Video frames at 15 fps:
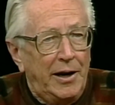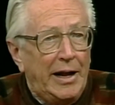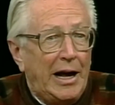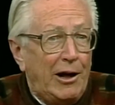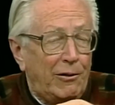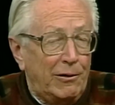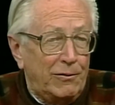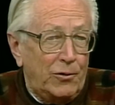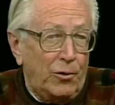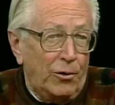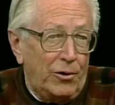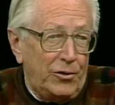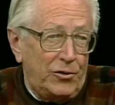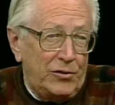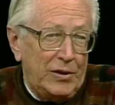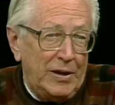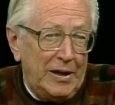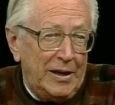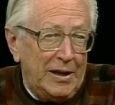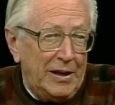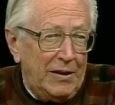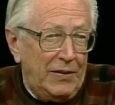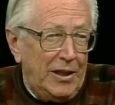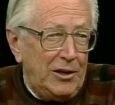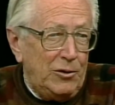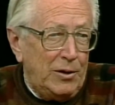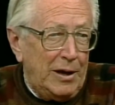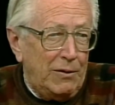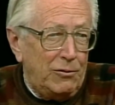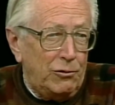Now, of course,
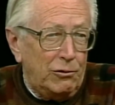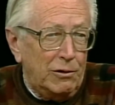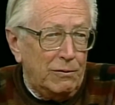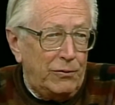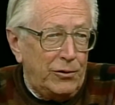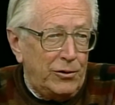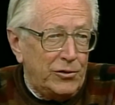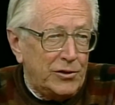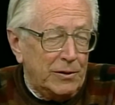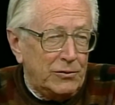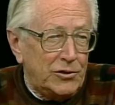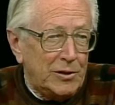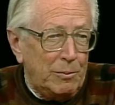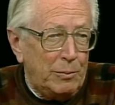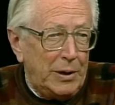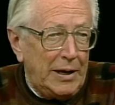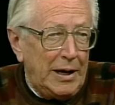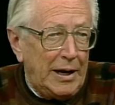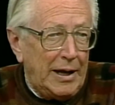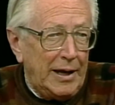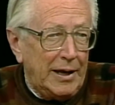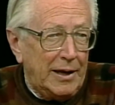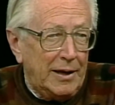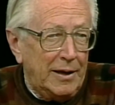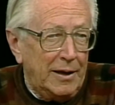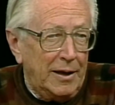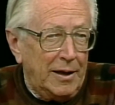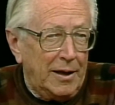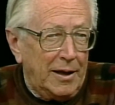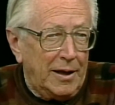then you have the reverse of somebody like